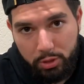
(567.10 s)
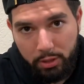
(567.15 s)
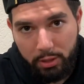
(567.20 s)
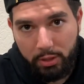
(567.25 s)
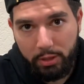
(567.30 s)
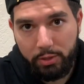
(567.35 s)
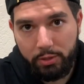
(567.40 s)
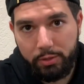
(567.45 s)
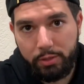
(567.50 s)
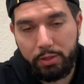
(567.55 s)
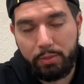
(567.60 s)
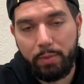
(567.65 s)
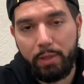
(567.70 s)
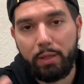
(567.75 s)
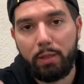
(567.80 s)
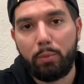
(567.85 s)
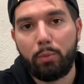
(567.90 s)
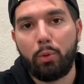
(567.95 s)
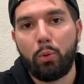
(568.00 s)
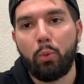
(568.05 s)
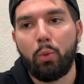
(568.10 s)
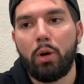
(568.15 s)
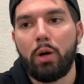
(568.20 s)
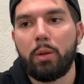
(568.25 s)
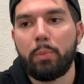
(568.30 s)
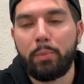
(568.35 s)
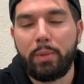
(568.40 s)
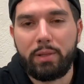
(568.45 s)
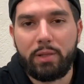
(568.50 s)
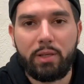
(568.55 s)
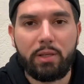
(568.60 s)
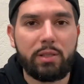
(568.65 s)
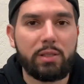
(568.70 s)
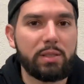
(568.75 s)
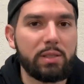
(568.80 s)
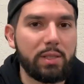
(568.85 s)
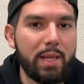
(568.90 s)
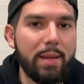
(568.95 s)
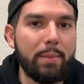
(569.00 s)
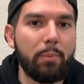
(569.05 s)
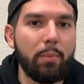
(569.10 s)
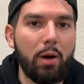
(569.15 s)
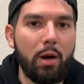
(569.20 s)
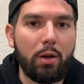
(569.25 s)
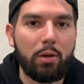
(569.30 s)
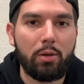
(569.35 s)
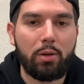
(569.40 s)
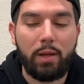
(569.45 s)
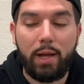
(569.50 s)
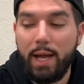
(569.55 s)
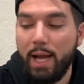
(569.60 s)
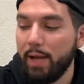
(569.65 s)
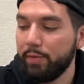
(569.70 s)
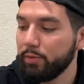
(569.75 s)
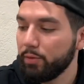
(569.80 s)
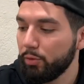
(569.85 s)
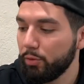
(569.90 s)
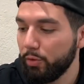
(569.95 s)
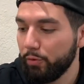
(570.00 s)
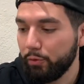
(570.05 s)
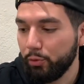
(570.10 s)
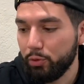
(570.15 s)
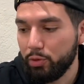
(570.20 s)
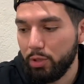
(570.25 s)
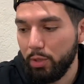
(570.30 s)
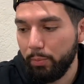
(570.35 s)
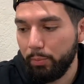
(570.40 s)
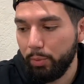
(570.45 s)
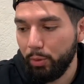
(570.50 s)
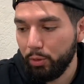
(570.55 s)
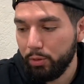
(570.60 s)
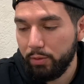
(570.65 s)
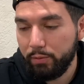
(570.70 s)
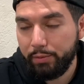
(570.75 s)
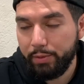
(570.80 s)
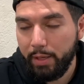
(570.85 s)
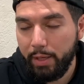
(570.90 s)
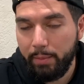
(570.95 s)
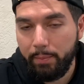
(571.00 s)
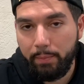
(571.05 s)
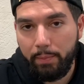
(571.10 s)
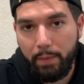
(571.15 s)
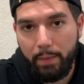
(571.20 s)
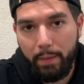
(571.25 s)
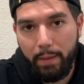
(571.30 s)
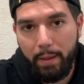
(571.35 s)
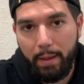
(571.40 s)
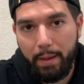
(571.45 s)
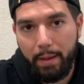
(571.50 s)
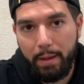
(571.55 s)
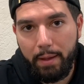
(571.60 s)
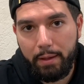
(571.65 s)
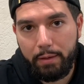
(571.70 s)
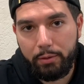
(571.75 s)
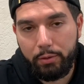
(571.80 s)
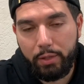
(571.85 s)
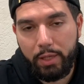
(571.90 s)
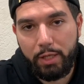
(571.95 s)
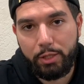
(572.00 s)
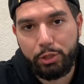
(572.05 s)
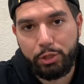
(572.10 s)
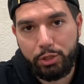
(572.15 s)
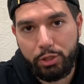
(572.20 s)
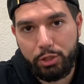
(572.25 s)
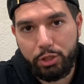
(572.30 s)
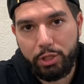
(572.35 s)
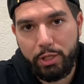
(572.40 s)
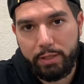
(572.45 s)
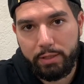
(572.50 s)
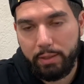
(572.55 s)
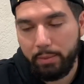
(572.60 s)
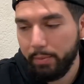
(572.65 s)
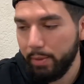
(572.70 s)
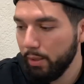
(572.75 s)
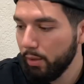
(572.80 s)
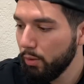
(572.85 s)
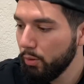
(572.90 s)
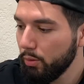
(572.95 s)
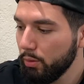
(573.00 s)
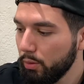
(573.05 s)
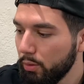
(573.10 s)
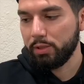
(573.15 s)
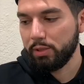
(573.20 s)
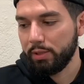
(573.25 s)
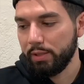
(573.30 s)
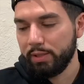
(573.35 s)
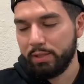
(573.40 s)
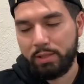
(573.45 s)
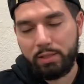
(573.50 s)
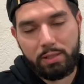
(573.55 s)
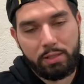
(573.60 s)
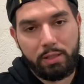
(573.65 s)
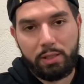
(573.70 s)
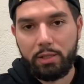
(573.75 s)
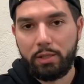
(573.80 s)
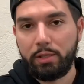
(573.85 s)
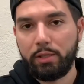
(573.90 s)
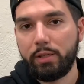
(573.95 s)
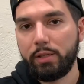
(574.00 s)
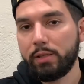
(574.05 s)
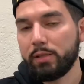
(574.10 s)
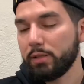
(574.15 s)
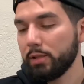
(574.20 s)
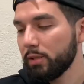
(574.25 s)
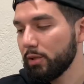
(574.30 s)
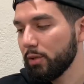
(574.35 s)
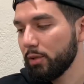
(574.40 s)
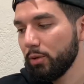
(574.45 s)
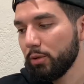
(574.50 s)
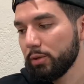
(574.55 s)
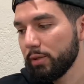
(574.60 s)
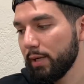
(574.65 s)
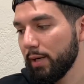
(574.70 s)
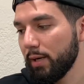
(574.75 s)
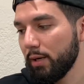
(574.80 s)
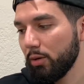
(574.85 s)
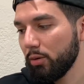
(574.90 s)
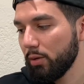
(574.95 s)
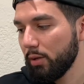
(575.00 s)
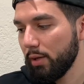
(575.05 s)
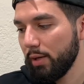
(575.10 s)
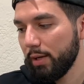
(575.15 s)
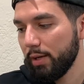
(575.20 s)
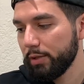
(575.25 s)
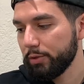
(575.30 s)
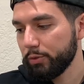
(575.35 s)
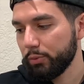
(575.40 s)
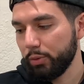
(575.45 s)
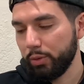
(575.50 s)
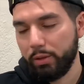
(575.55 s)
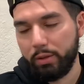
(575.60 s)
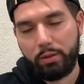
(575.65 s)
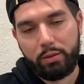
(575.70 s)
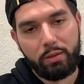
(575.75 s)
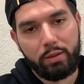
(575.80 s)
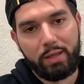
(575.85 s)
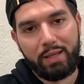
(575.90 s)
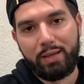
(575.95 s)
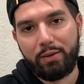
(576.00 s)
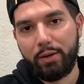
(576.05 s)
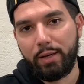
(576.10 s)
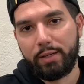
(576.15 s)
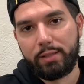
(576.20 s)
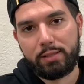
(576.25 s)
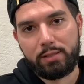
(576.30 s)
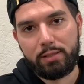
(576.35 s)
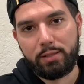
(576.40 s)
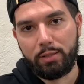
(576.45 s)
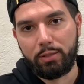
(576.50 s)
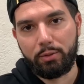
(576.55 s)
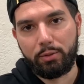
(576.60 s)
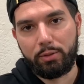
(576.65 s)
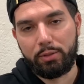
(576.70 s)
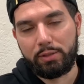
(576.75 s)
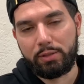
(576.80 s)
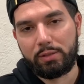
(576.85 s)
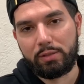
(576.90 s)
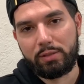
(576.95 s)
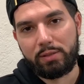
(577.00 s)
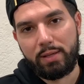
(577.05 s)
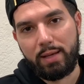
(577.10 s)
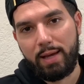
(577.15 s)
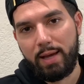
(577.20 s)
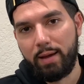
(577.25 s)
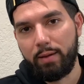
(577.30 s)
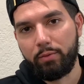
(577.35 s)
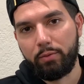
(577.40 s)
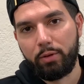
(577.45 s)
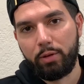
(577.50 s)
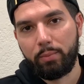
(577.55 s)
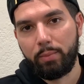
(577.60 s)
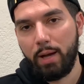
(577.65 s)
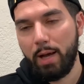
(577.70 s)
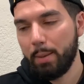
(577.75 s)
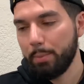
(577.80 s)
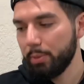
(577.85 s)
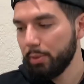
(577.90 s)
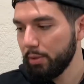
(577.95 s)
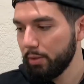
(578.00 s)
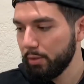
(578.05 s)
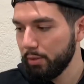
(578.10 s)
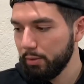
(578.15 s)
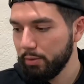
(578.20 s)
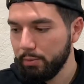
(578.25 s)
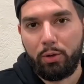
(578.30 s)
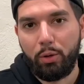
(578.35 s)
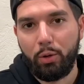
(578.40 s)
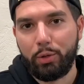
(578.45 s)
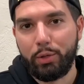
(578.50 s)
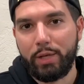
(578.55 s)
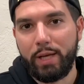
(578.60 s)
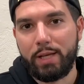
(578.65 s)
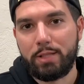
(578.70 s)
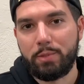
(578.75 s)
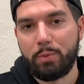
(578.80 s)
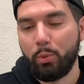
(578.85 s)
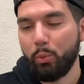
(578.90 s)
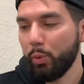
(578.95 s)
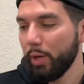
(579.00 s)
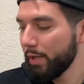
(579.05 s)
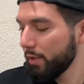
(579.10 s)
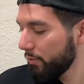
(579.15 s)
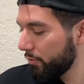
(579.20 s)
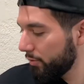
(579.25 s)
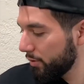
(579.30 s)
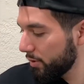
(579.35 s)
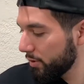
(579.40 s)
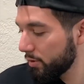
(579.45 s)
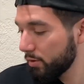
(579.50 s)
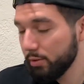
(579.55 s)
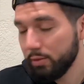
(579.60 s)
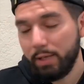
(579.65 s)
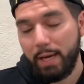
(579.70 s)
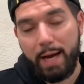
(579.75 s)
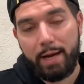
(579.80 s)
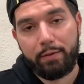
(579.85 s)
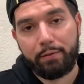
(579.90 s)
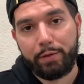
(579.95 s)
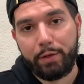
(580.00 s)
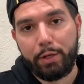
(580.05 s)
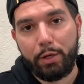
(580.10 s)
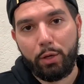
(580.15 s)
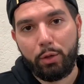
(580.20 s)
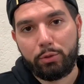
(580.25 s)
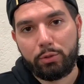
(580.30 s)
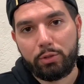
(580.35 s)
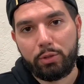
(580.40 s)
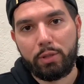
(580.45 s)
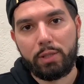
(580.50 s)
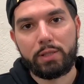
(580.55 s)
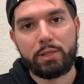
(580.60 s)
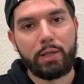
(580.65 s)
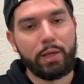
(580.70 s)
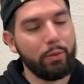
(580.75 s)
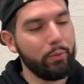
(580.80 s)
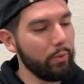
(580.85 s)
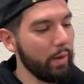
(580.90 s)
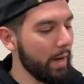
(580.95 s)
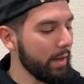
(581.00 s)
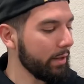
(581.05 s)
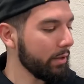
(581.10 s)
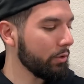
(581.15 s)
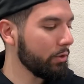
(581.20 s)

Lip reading: sneakers as my number 1, but they're the same model. I have done reviews on both of them, and you guys should check them out. This sneaker is gonna go down as one of the greatest sneaker releases ever, in my opinion. I know you guys have been waiting for this entire video, so let's get right